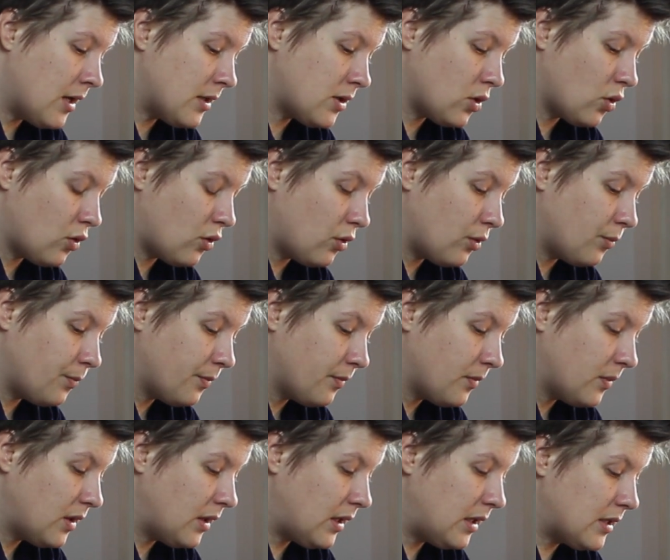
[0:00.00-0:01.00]
So
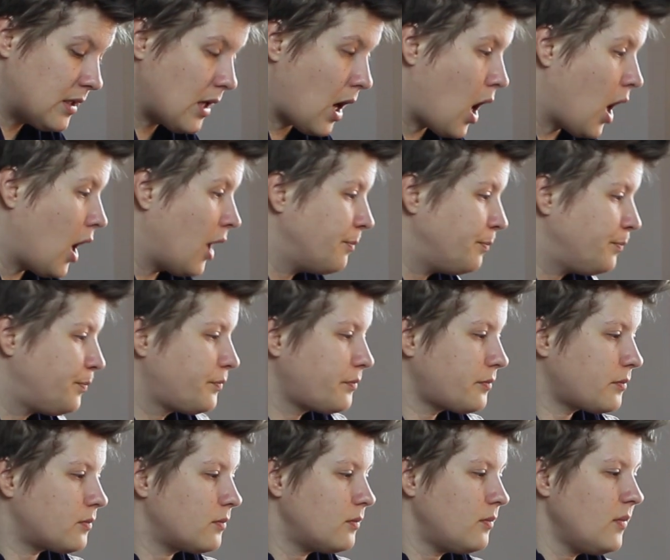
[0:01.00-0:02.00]
these are
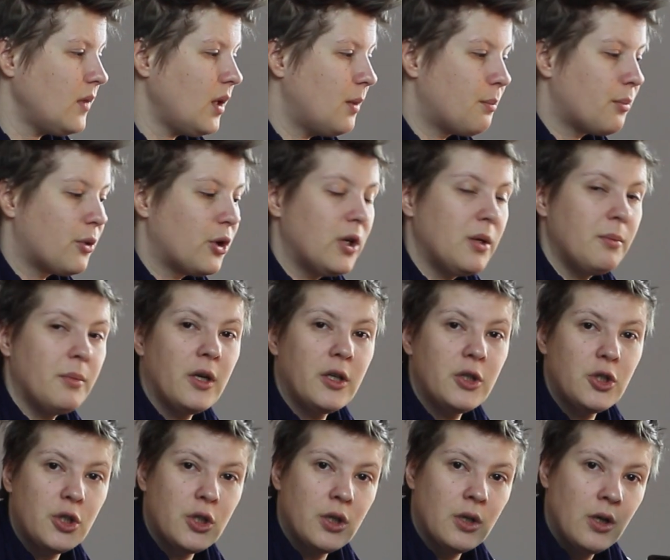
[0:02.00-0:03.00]
pretty
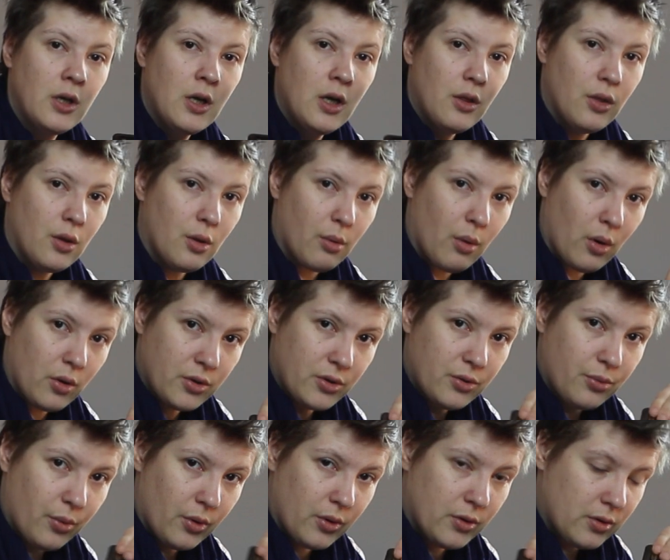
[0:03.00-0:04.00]
much the
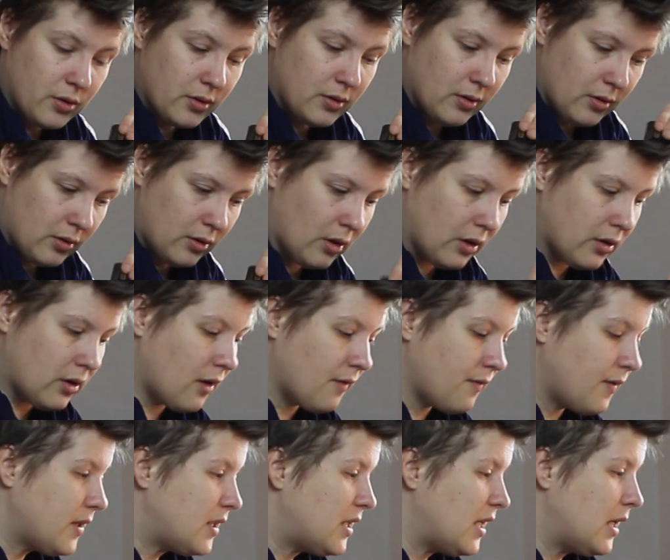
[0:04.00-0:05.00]
Rolls Royce, not
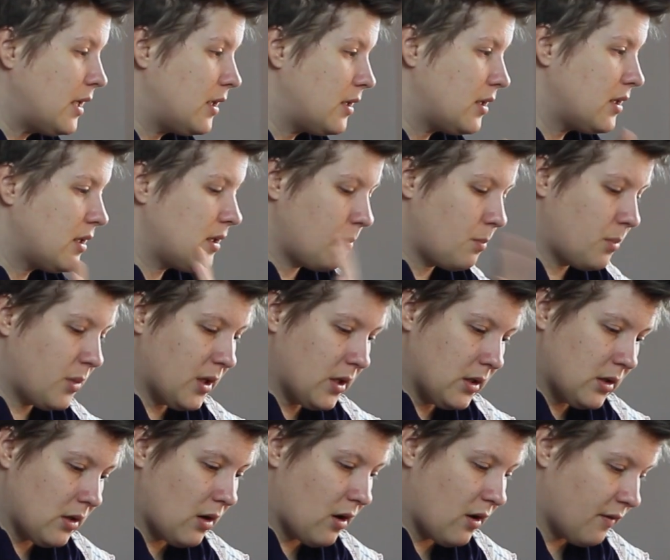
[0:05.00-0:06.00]
of the tins,
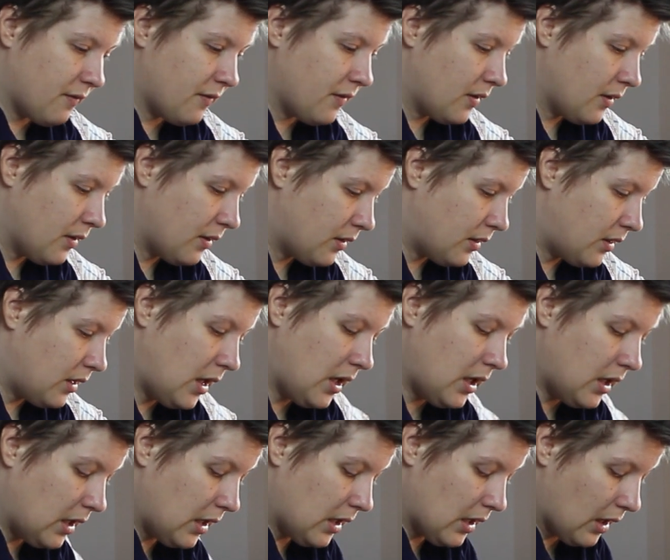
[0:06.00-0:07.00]
but of
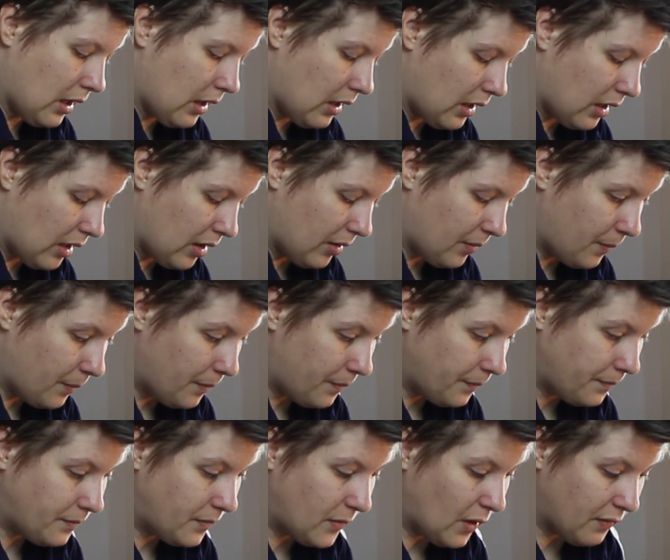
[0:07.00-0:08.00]
the
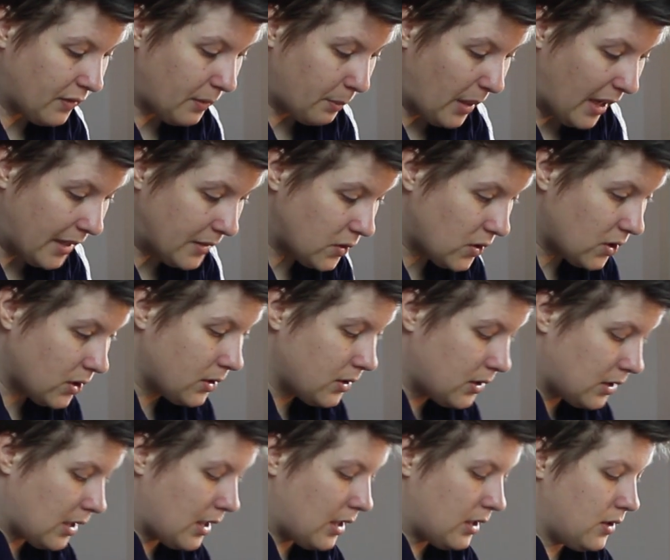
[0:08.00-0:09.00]

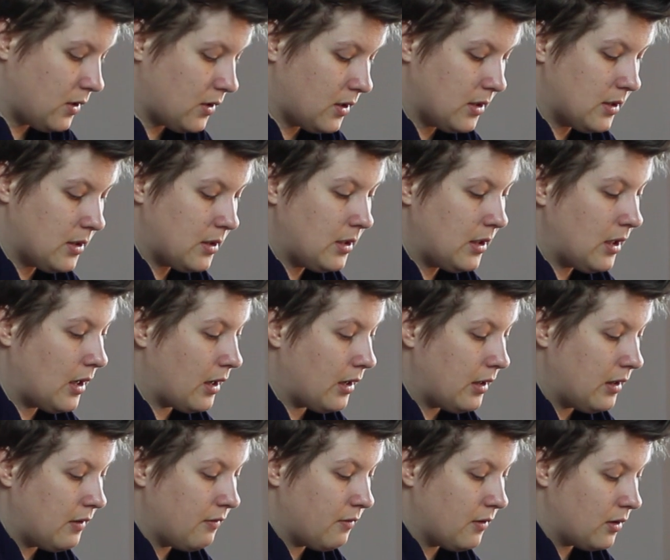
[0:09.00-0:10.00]
pencils. And you can see I
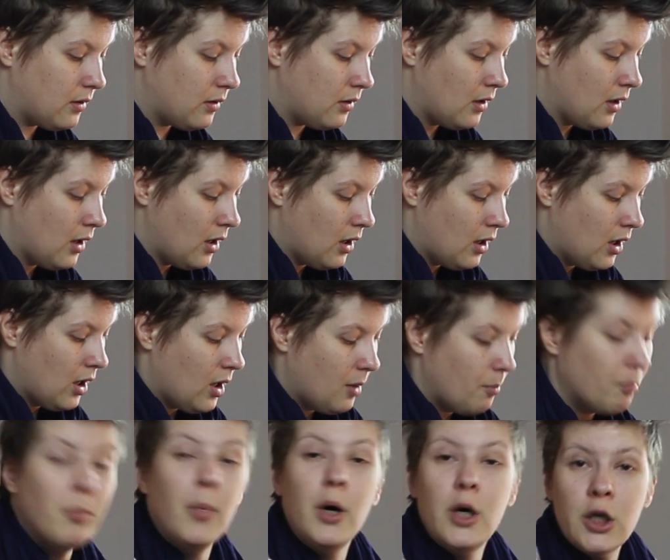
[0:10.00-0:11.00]
even
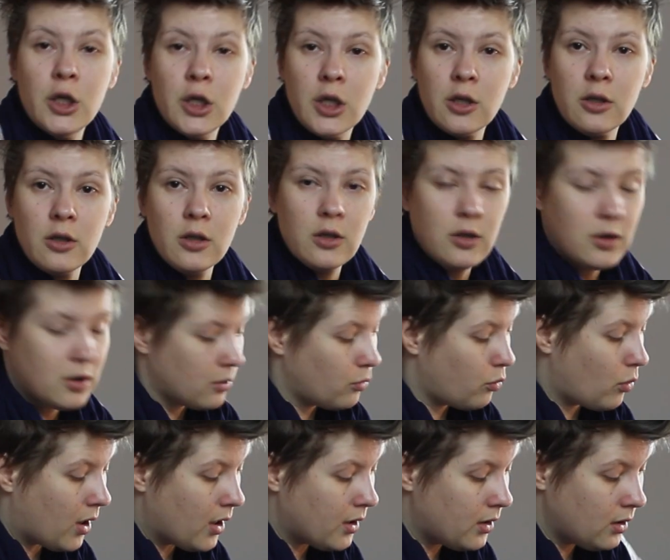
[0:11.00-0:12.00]
murdered
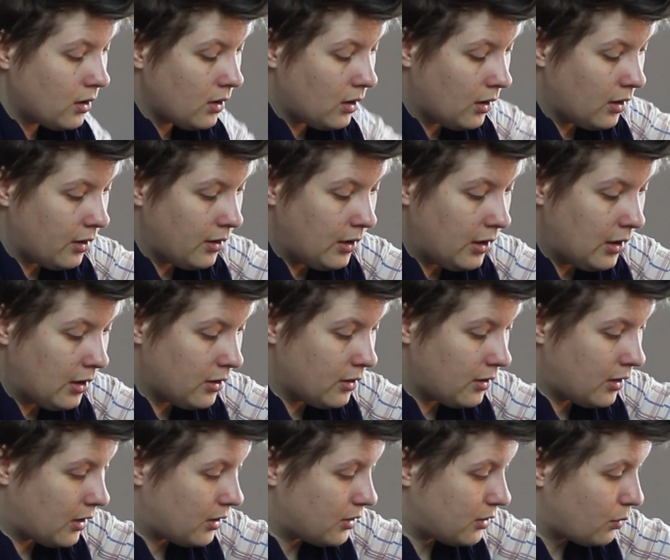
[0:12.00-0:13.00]
one here.
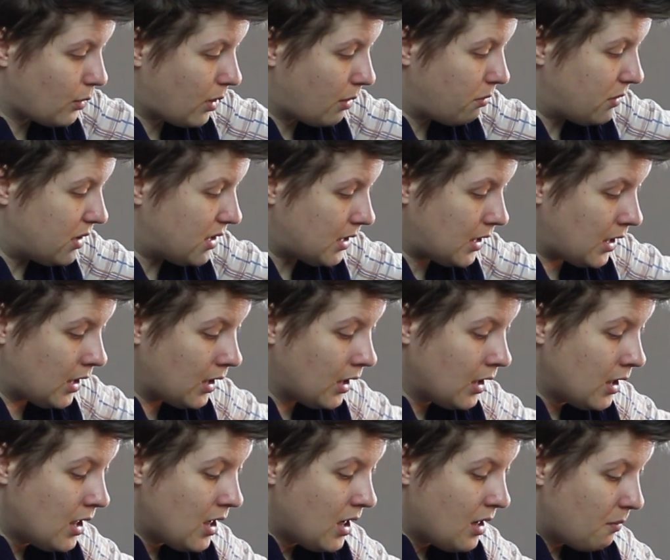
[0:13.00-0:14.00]
There's one missing
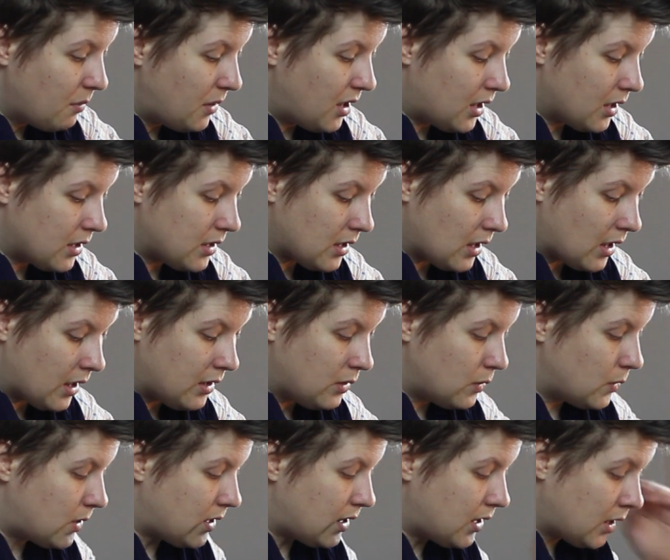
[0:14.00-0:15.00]
because I
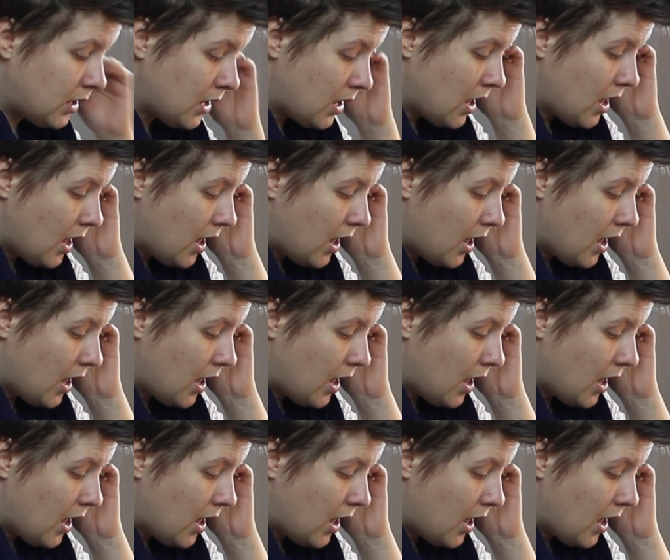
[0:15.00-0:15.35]
used it.